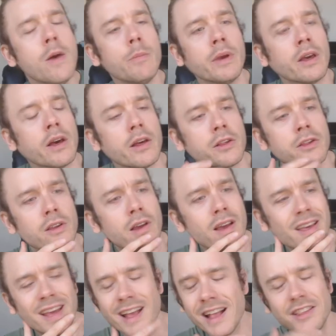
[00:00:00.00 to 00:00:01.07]
because
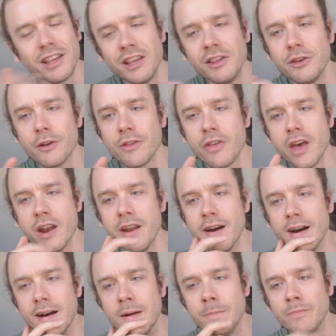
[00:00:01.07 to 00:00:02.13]
that's easier than
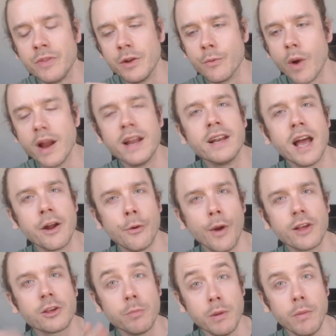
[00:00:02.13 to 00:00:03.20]
writing down a
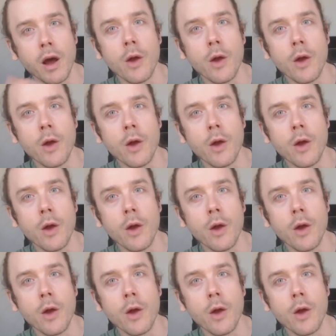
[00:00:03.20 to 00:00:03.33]
recipe.